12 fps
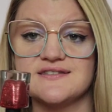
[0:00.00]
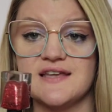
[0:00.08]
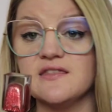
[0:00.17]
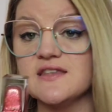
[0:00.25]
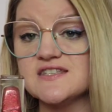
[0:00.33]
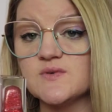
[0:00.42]

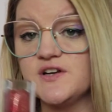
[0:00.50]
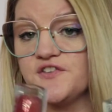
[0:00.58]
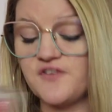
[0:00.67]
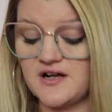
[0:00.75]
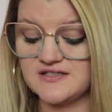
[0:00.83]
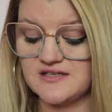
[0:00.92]
say this one, a
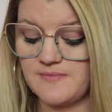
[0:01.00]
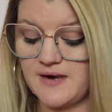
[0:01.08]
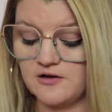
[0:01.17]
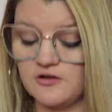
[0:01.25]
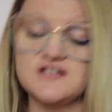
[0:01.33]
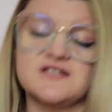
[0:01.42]
Frosted
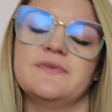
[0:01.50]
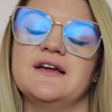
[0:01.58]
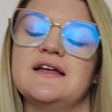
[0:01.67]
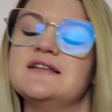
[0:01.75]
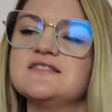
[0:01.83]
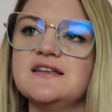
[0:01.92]
Metal or something.
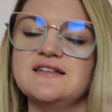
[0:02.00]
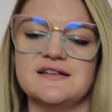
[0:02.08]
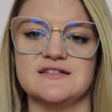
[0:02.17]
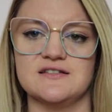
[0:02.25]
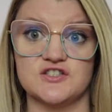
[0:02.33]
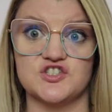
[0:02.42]
It's, it
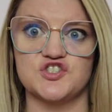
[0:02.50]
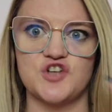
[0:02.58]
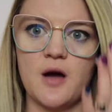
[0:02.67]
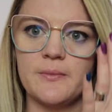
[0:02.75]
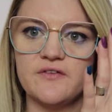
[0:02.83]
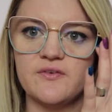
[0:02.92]
doesn't
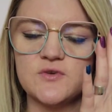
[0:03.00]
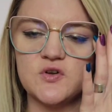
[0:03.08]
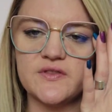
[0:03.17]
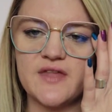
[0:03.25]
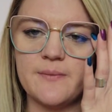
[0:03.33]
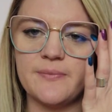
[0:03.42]
stop me from
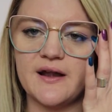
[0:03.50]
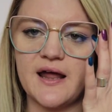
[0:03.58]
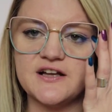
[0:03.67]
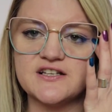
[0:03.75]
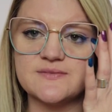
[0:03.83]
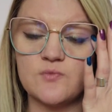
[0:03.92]
doing that, but
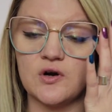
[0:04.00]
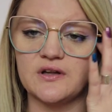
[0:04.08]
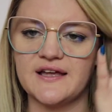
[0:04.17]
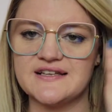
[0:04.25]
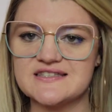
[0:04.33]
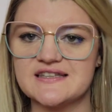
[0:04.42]
I just more or
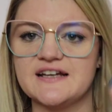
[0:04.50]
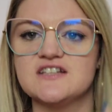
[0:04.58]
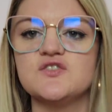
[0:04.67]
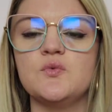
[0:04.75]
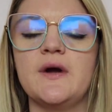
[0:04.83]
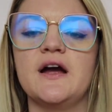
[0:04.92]
less like
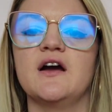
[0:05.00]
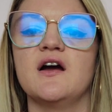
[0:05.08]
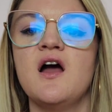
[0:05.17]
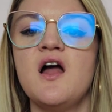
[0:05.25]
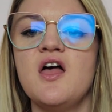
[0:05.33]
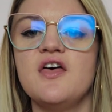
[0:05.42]
to wear
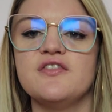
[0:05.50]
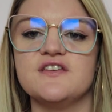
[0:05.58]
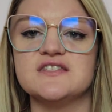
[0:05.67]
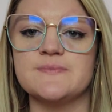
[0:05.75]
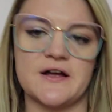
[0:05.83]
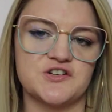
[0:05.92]
the
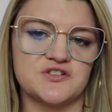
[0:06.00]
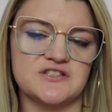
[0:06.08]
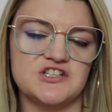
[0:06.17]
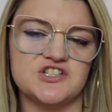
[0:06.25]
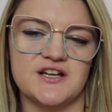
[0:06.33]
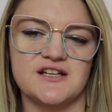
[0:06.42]

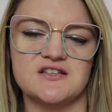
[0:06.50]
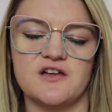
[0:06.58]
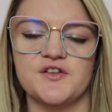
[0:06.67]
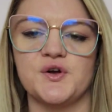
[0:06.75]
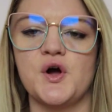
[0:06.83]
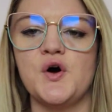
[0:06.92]
specialty shades
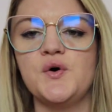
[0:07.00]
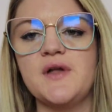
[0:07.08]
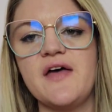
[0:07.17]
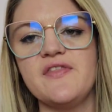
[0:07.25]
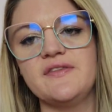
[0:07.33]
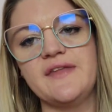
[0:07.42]
on their own
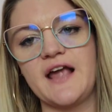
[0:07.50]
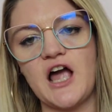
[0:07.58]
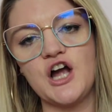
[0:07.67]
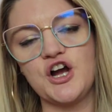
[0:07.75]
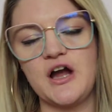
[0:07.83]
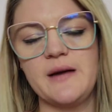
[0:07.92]
and then like
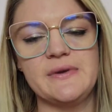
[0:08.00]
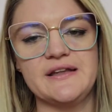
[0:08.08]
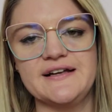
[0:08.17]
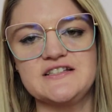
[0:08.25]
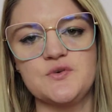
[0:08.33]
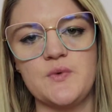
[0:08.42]
a creme I
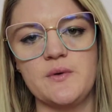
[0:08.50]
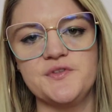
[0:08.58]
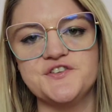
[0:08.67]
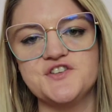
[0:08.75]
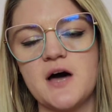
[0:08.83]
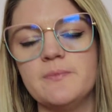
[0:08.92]
like to wear with
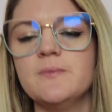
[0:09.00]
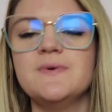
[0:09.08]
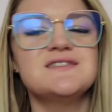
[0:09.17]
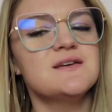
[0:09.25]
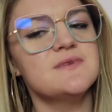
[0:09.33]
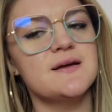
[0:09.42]
the topper,
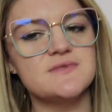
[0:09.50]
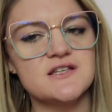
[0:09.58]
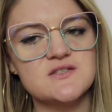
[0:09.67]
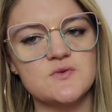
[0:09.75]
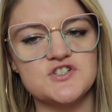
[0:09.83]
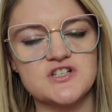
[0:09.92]
but sometimes I
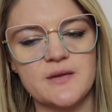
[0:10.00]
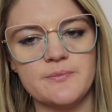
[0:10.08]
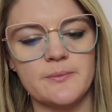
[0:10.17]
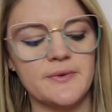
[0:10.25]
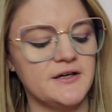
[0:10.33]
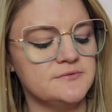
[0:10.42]
switch it up
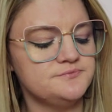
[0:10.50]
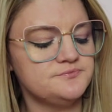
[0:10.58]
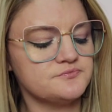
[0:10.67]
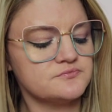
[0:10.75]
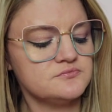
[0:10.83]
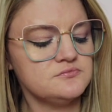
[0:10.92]
a bit.
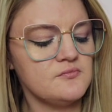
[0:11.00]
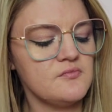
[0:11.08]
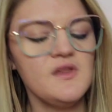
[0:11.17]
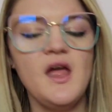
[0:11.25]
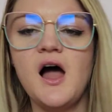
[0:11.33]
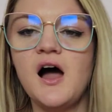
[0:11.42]

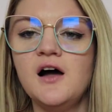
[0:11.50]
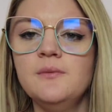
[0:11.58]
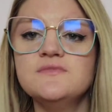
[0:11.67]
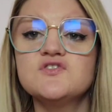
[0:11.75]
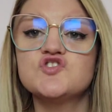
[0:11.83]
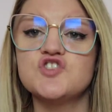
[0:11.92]

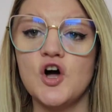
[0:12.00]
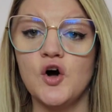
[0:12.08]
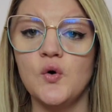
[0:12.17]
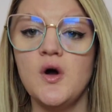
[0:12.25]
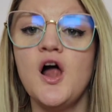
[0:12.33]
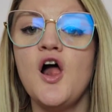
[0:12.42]
Um,
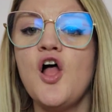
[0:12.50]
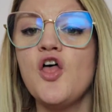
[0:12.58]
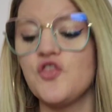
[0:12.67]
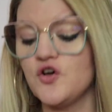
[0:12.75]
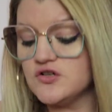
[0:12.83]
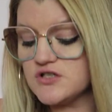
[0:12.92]
so
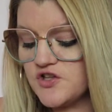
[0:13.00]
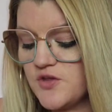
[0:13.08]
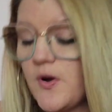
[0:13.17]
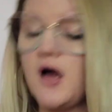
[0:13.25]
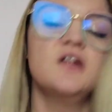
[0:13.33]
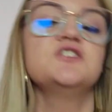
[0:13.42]
those are
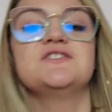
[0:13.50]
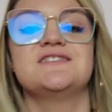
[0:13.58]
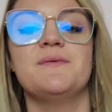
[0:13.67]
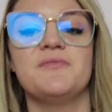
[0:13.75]
the polishes